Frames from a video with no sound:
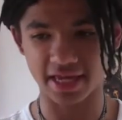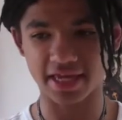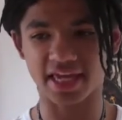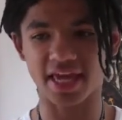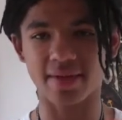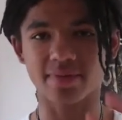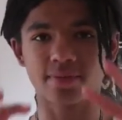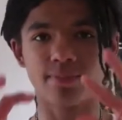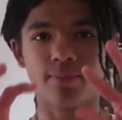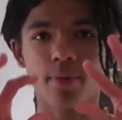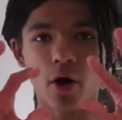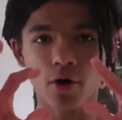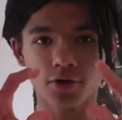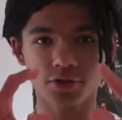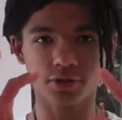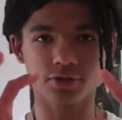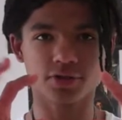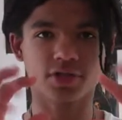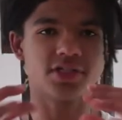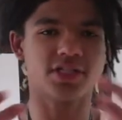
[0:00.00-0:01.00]
He keeps
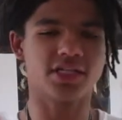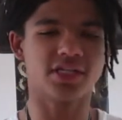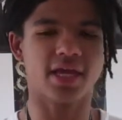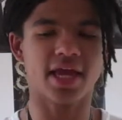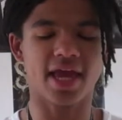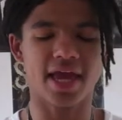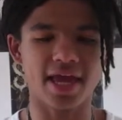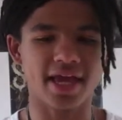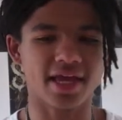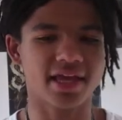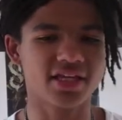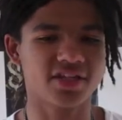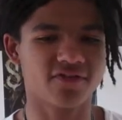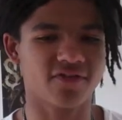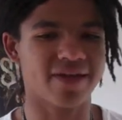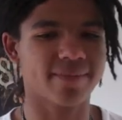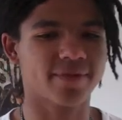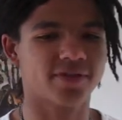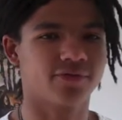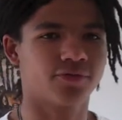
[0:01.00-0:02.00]
bottles because he he's
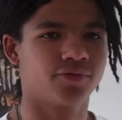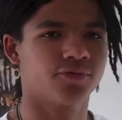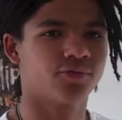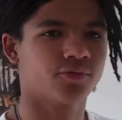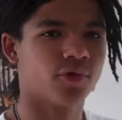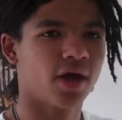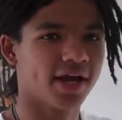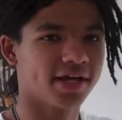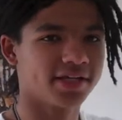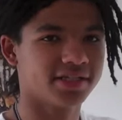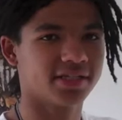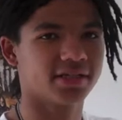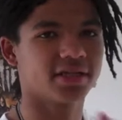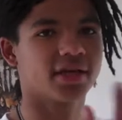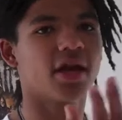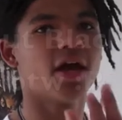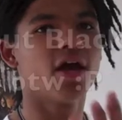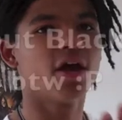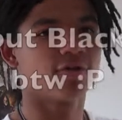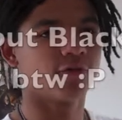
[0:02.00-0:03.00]
famous for rising
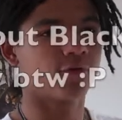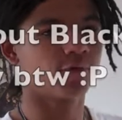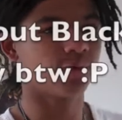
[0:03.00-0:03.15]
for